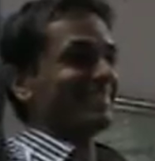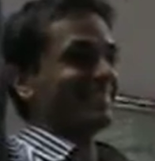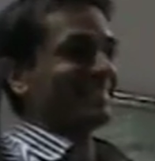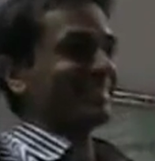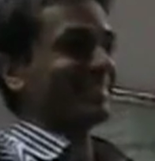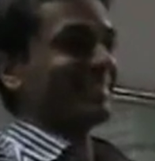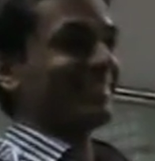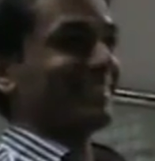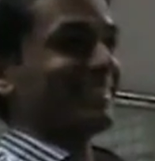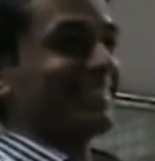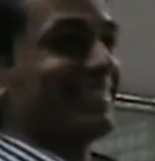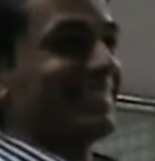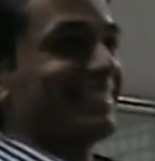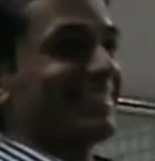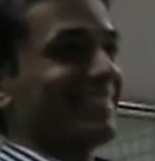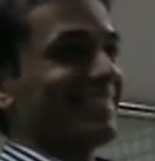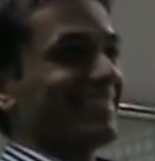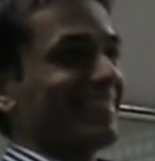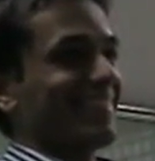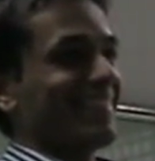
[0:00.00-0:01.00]

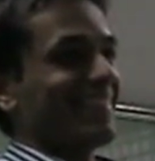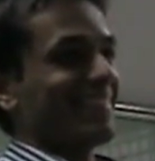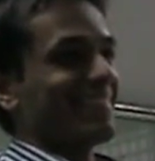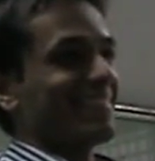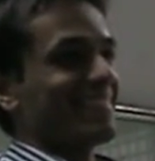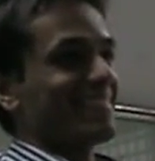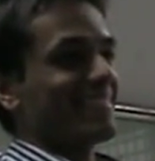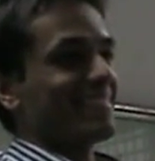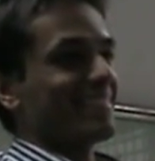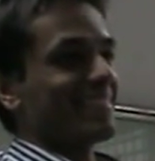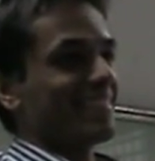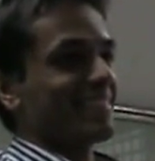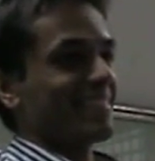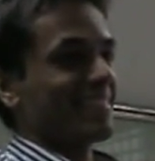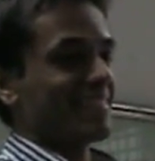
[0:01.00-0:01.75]
[no speech]